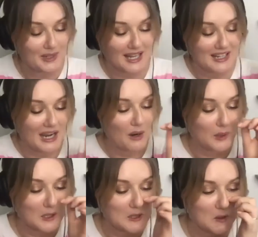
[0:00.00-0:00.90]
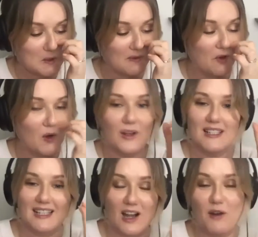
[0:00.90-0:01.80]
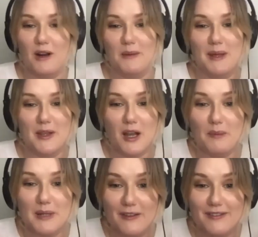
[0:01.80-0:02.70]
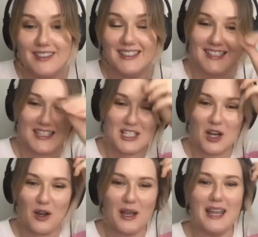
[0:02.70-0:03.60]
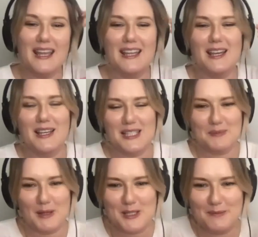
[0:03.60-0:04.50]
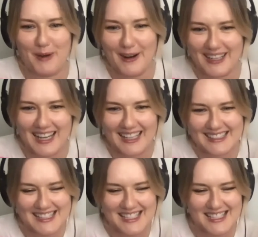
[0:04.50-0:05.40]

now what I told you before. I can't recommend the cup enough. This is not a sponsored podcast.